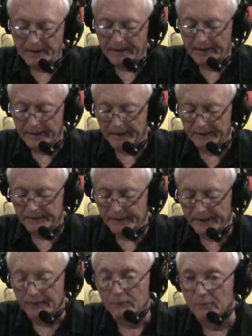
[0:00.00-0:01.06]
and
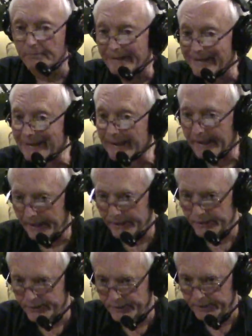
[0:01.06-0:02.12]
that will be
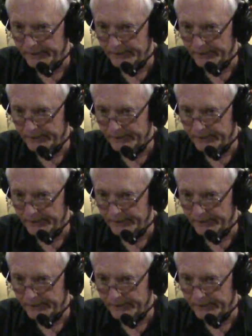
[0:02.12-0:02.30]
Cashton.